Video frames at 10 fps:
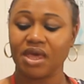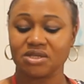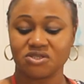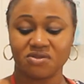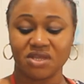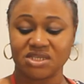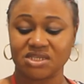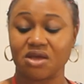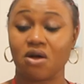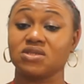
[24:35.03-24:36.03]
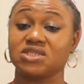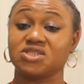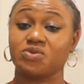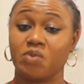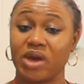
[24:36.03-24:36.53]
So this is the
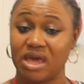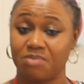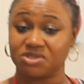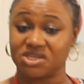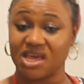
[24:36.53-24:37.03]
quantity we were able to